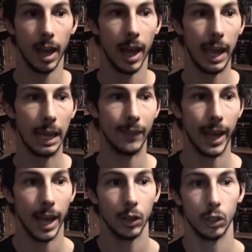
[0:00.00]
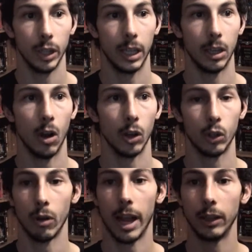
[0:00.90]
And they actually are
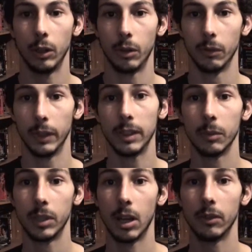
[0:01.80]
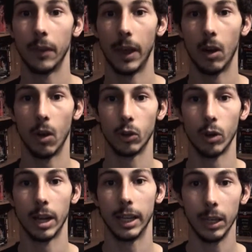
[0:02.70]
trying to convince themselves that they are
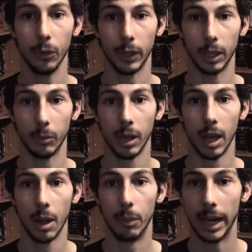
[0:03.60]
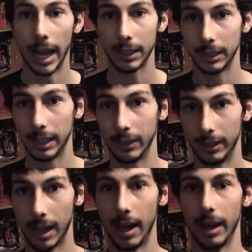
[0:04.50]
trying to kill them, but accidentally
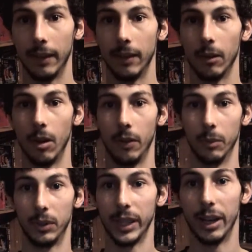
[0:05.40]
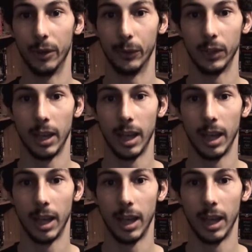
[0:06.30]
dying themselves